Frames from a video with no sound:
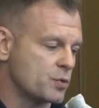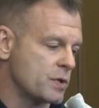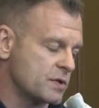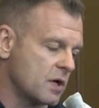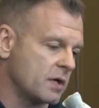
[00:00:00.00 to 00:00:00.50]
once
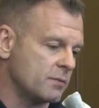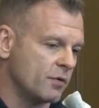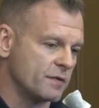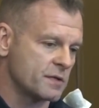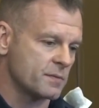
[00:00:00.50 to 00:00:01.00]
we started
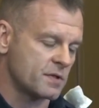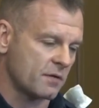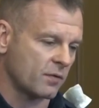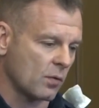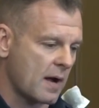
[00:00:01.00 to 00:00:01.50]
moving some
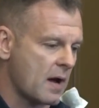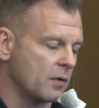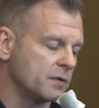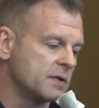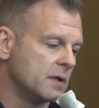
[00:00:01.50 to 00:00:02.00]
stuff
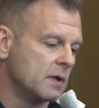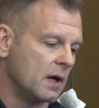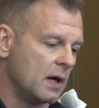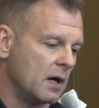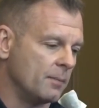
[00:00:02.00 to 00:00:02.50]
around,
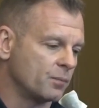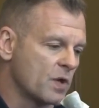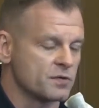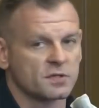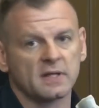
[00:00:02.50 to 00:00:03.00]
because um,
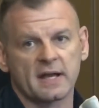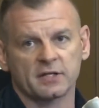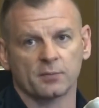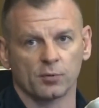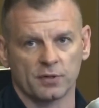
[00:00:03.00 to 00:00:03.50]
there's a lot
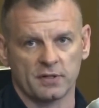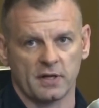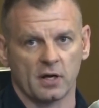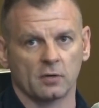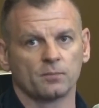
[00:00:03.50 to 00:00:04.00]
of debris
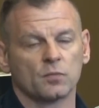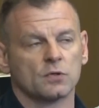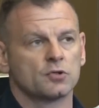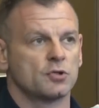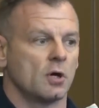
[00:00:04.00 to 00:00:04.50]
there,
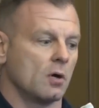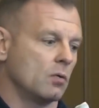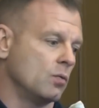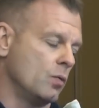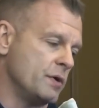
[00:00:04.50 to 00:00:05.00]

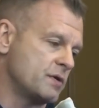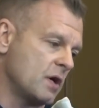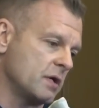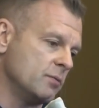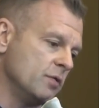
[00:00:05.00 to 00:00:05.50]
so we
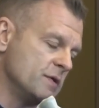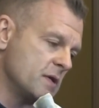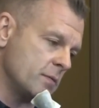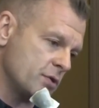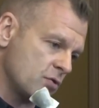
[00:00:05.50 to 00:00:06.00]
started moving
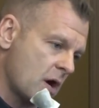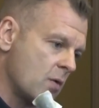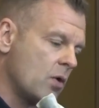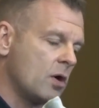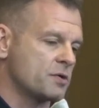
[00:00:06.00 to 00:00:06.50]
some of the
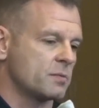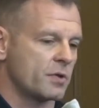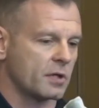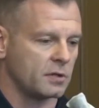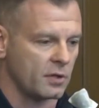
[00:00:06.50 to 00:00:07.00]
drywall, some
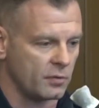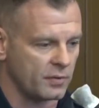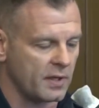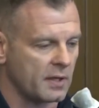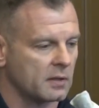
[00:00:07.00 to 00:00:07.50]
of the
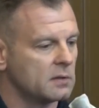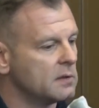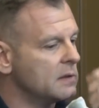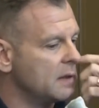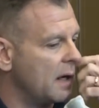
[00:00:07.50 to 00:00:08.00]
clothing.
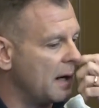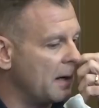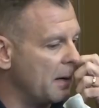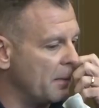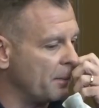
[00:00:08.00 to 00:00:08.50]

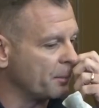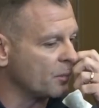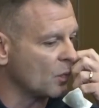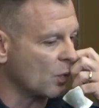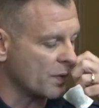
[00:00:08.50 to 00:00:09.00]
Um,
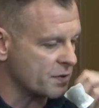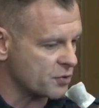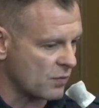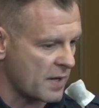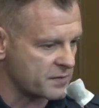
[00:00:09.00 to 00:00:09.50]
there was
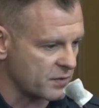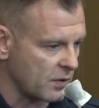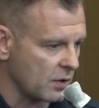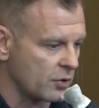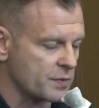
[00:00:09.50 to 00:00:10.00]
a
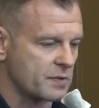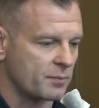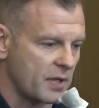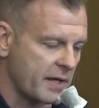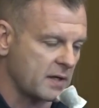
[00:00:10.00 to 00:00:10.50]
dresser, there was
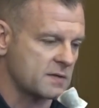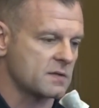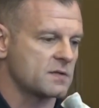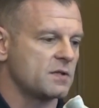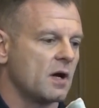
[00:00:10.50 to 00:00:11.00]
some blankets
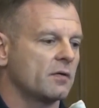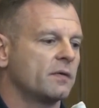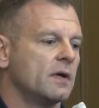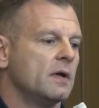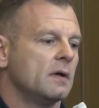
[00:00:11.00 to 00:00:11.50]
and
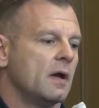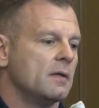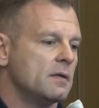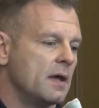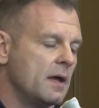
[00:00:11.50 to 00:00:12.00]
stuff,
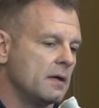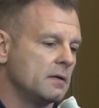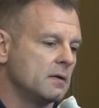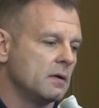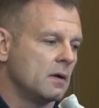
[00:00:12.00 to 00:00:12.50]
and
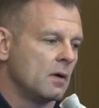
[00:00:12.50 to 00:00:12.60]
then